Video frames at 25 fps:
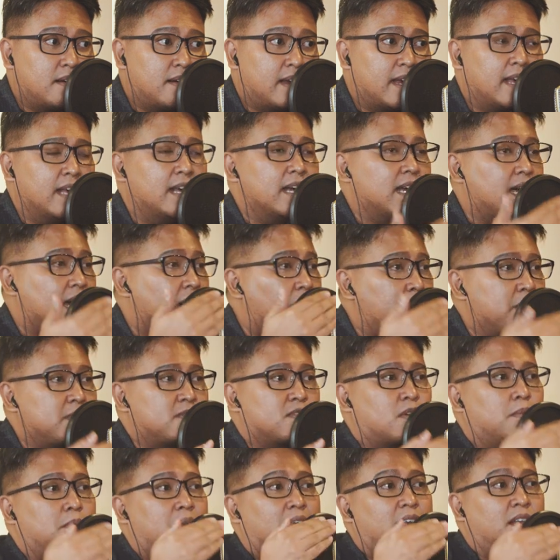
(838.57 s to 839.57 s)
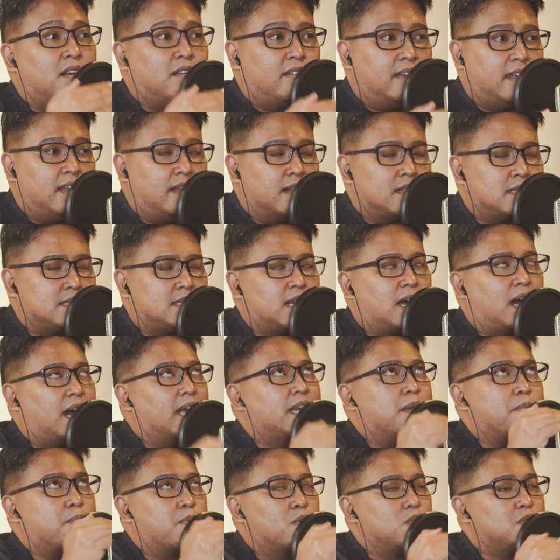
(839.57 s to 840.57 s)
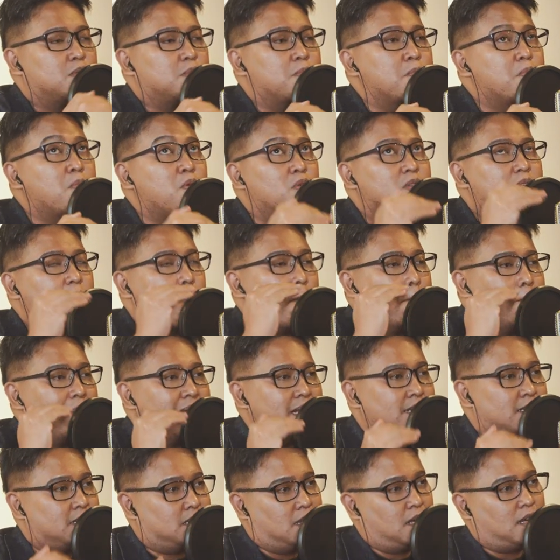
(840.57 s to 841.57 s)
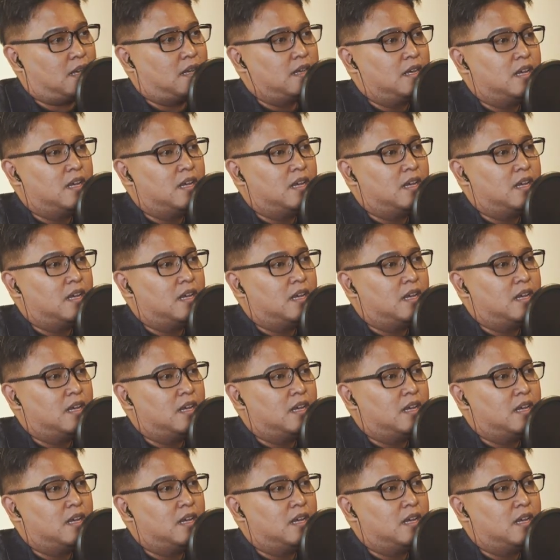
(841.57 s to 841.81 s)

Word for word: right, comes from ingredients that are the most, most basic.